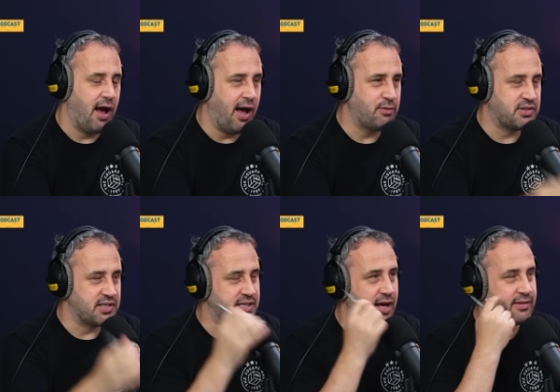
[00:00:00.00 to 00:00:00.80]
I was going
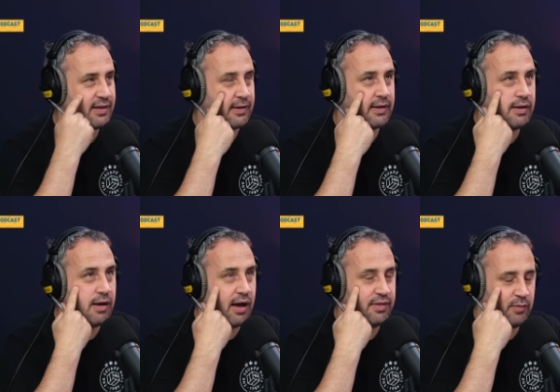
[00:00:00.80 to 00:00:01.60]
to say, I think
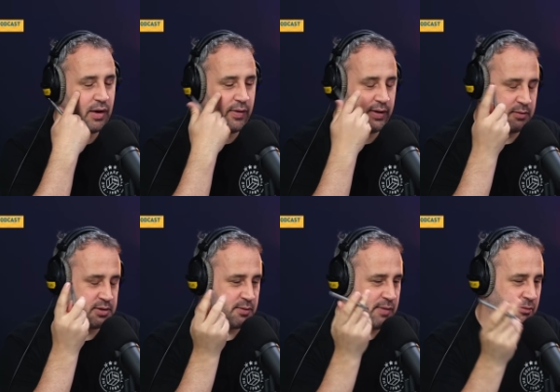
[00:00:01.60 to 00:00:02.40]
when it comes
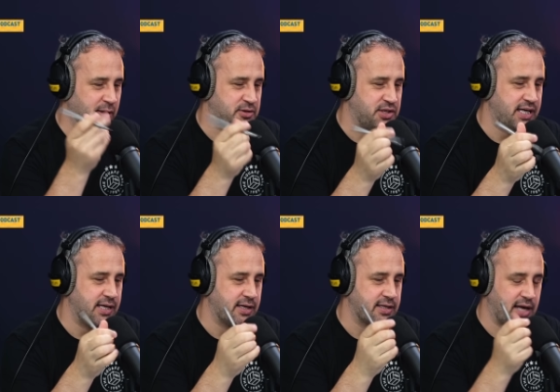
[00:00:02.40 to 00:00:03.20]
to Pablo's
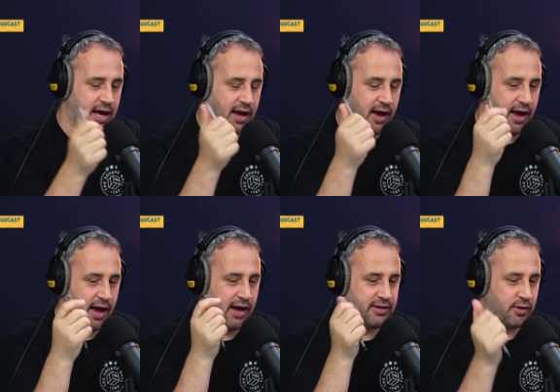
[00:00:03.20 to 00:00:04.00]
genius,
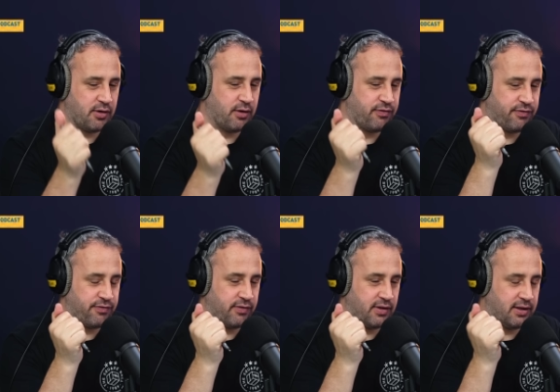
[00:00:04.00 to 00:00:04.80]
I don't know
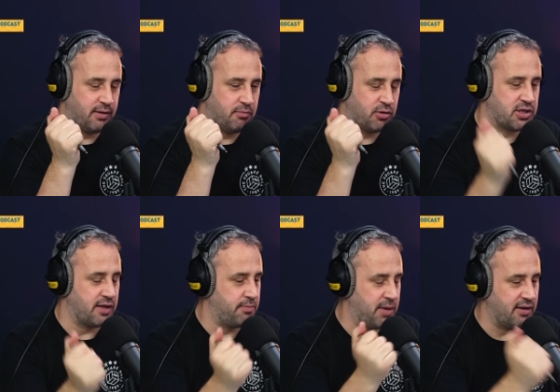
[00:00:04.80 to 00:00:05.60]
if, much
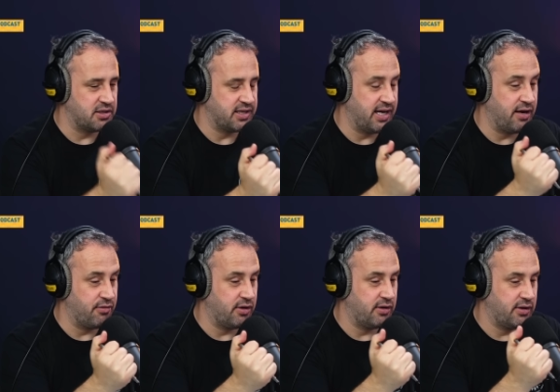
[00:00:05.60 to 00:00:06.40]
like the Bielsa
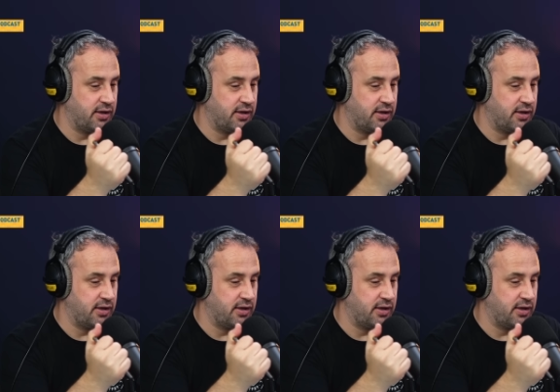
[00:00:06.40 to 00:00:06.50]
era,